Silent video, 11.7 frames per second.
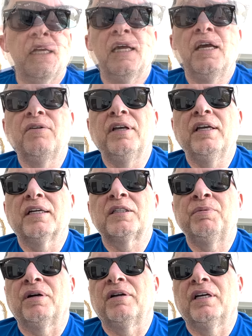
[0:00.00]
Here, the
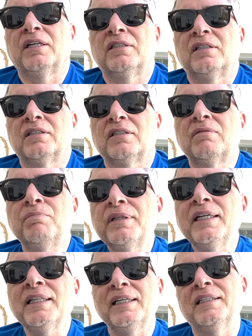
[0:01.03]
experience is completely